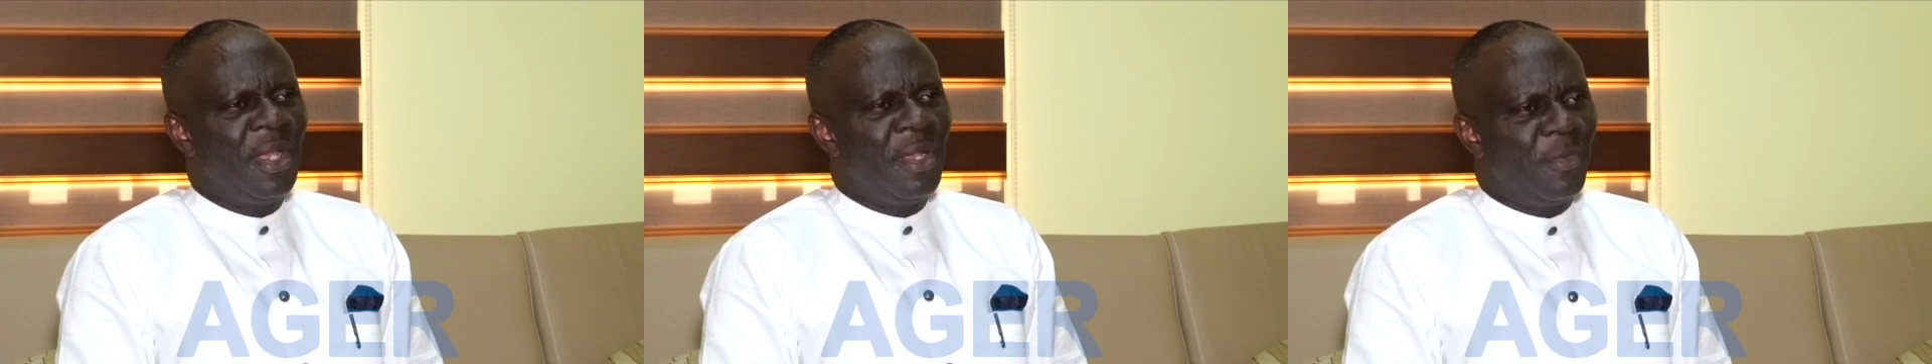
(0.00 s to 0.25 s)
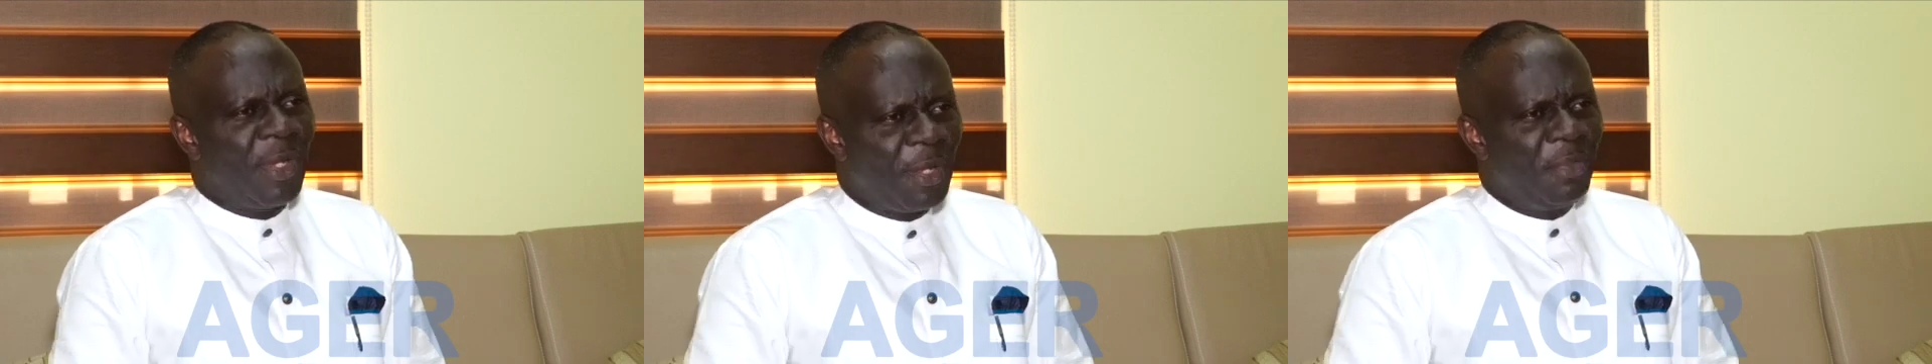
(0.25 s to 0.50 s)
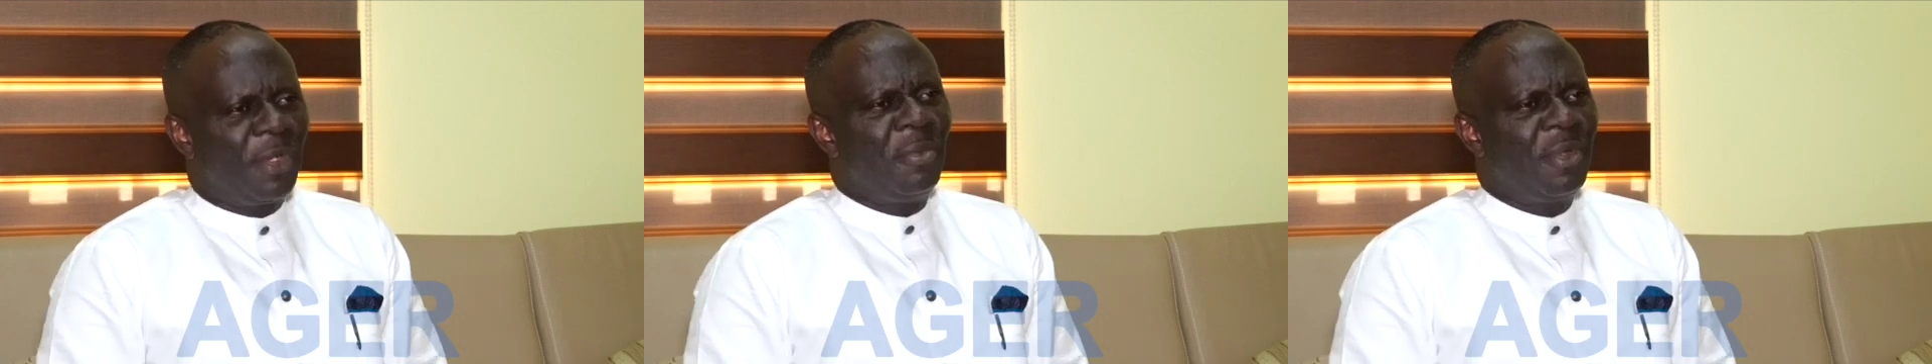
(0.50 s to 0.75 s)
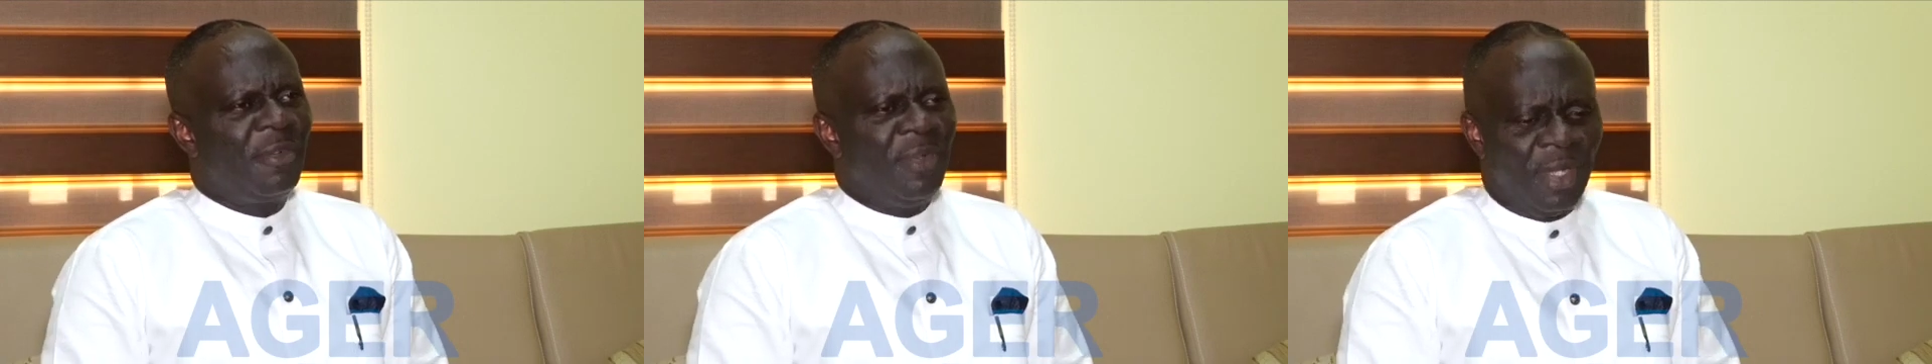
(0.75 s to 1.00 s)
When I
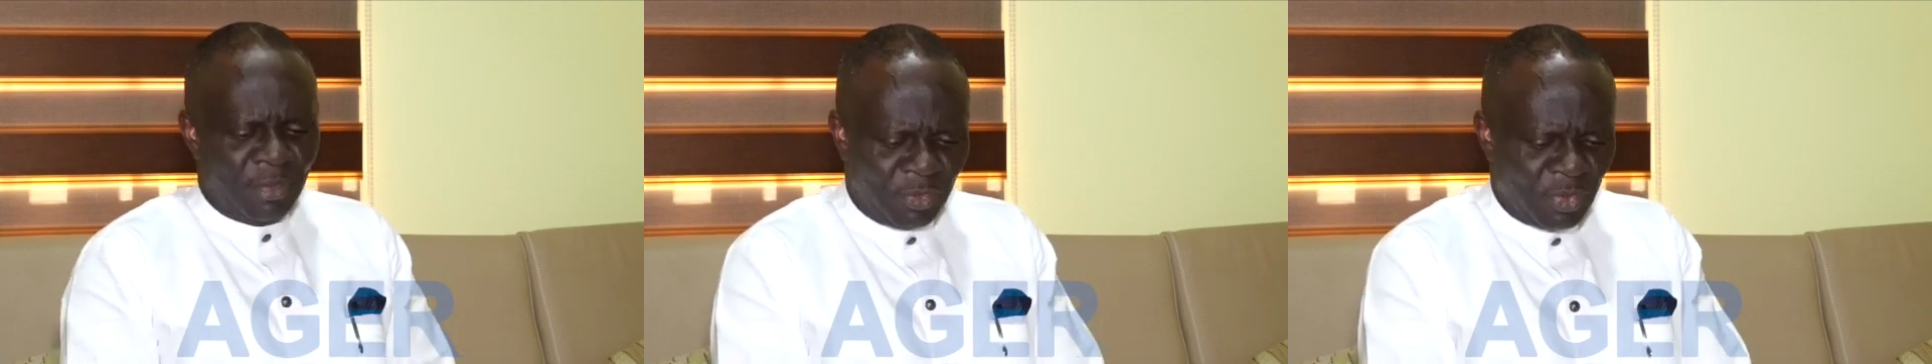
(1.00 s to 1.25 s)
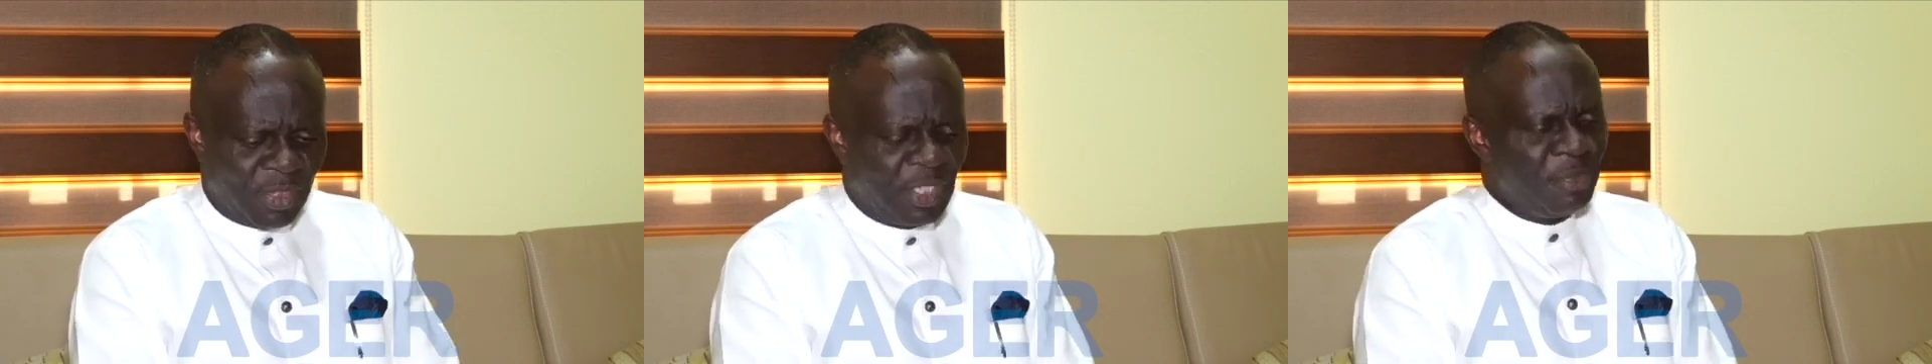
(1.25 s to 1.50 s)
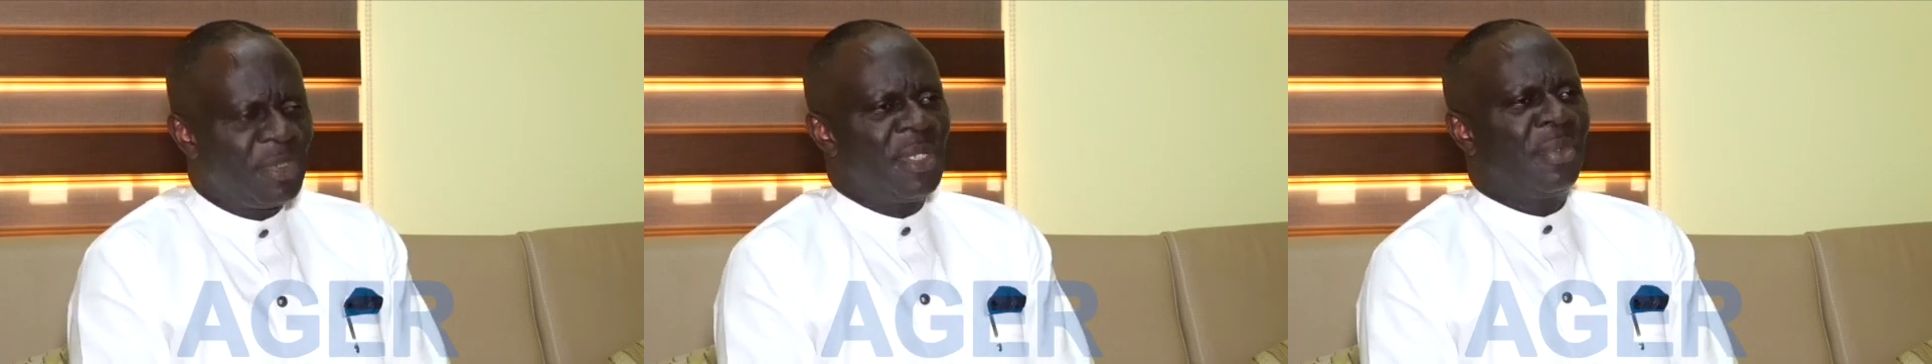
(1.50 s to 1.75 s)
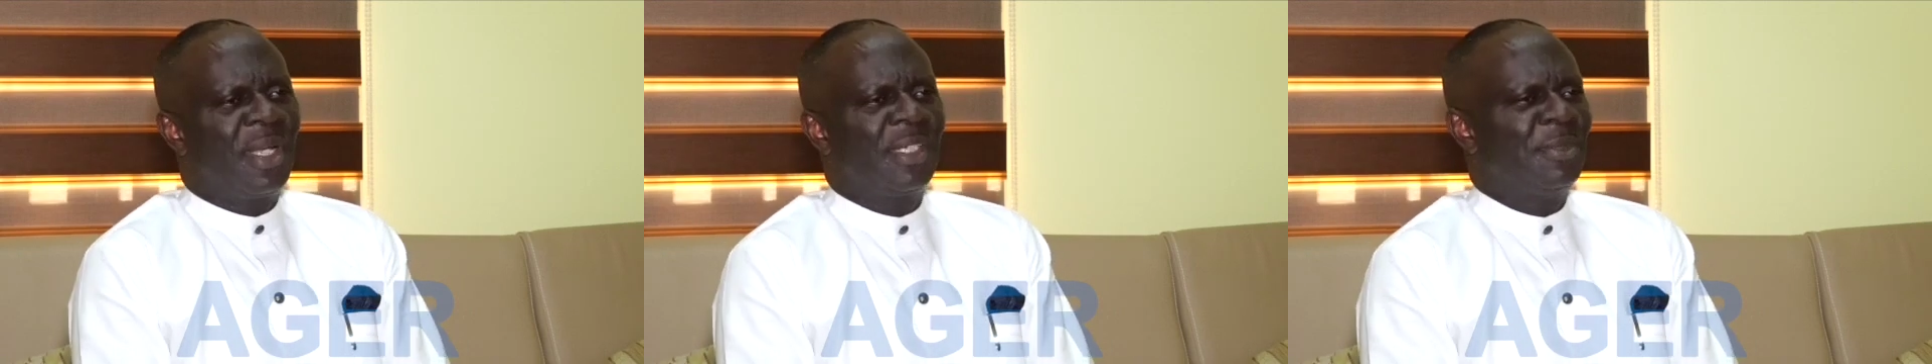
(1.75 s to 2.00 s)
become governor, it will still be
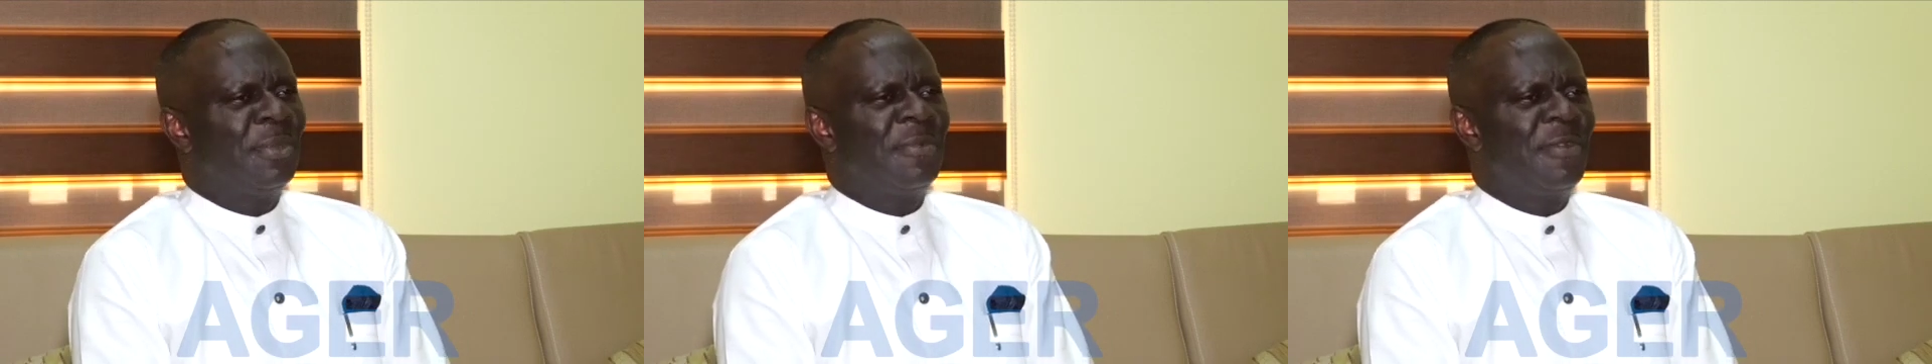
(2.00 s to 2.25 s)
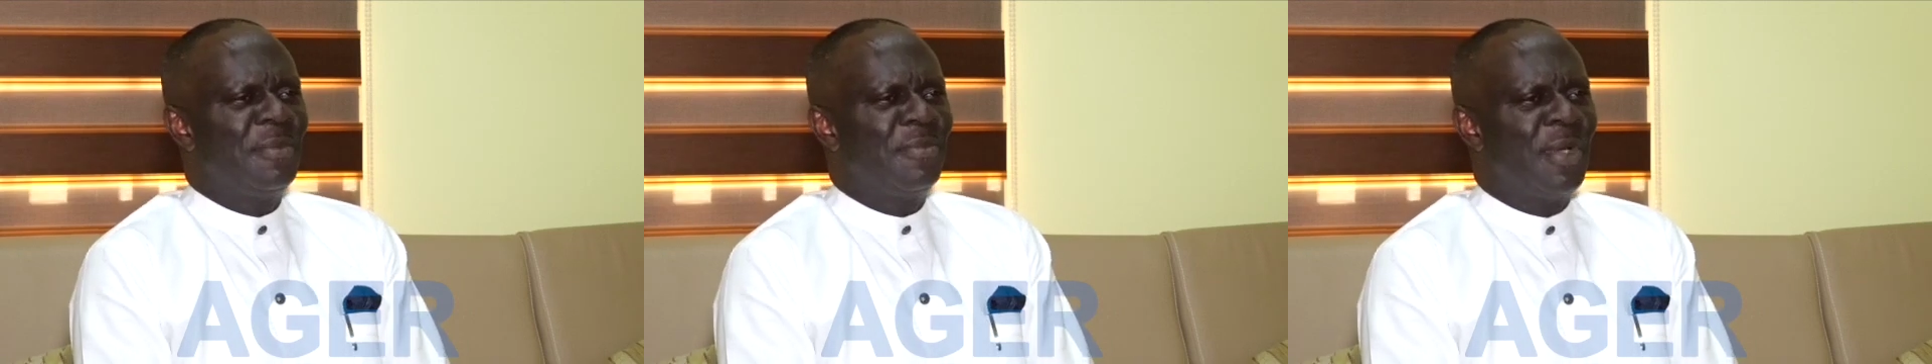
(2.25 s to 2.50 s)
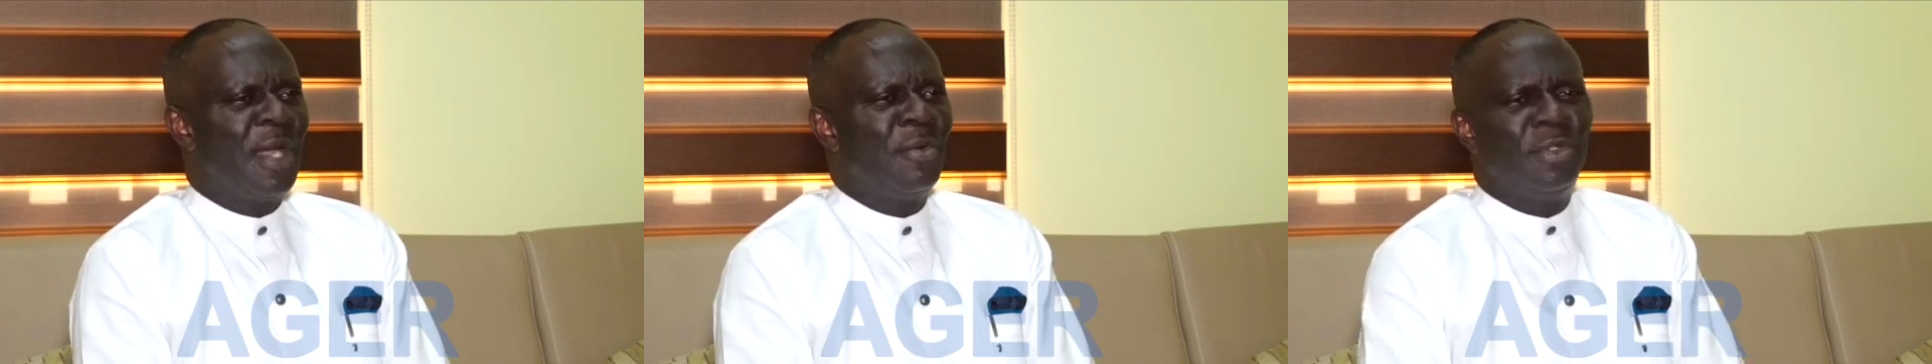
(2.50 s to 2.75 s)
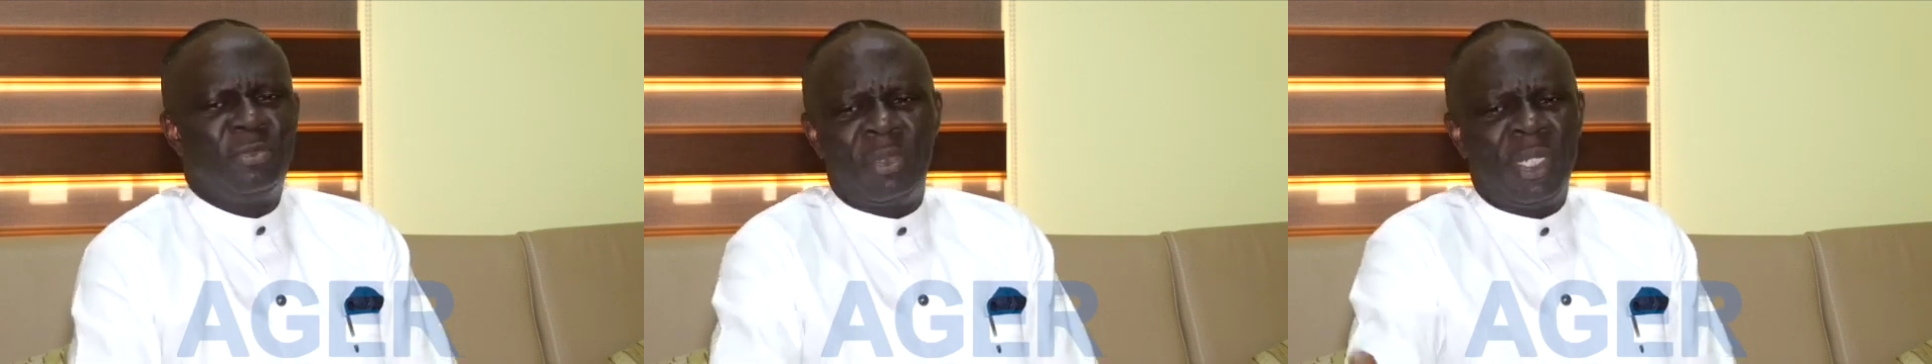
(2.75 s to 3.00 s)
saying KASSIM Afegbua. I
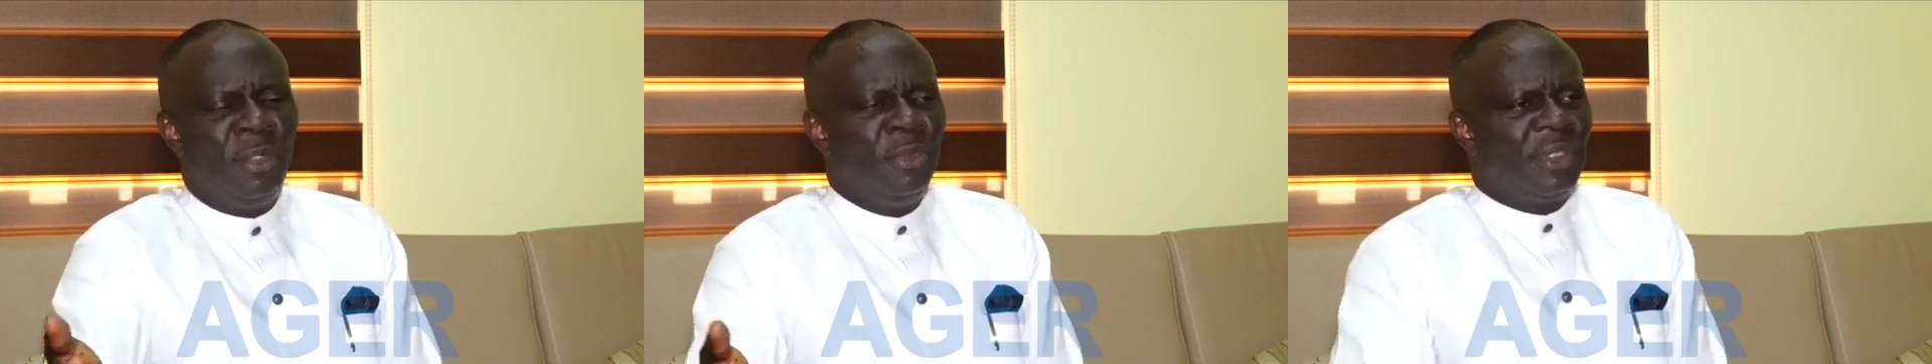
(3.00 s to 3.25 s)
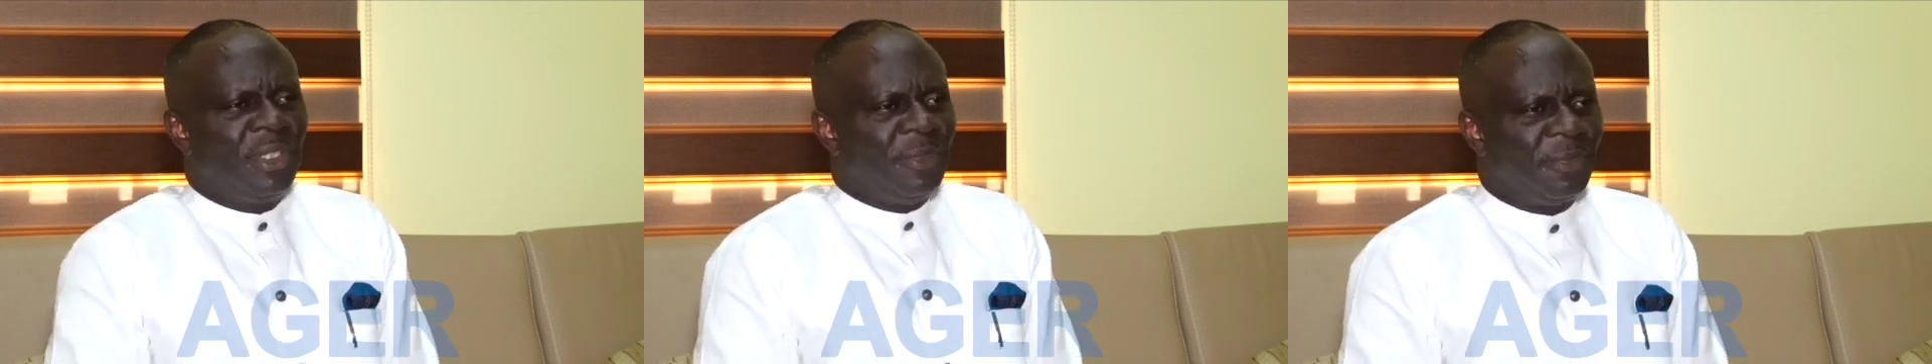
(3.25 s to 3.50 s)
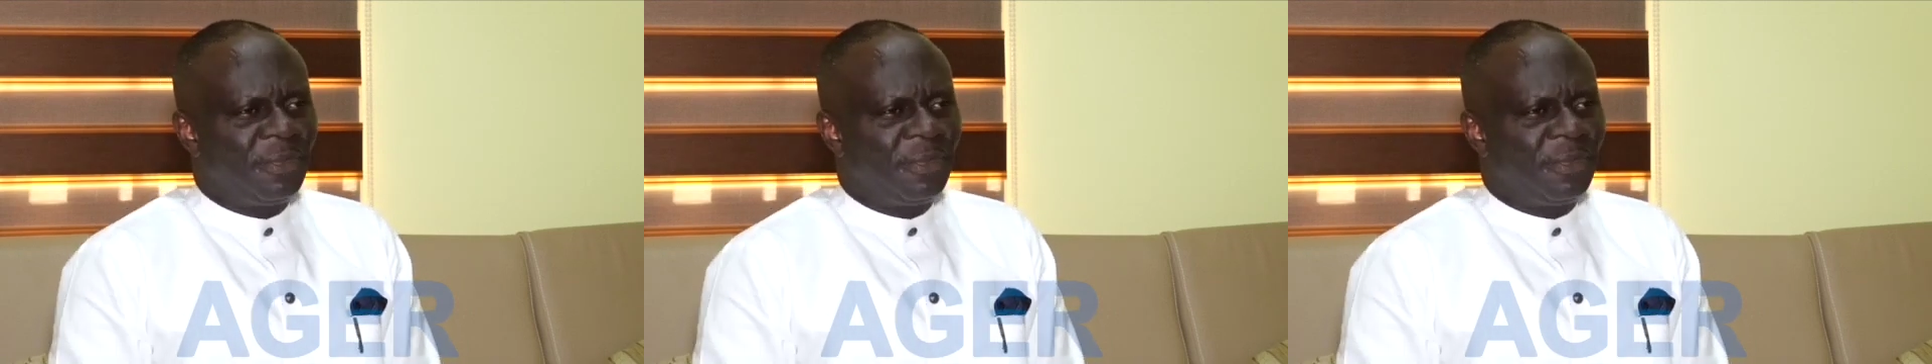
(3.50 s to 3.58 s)
won't be elusive.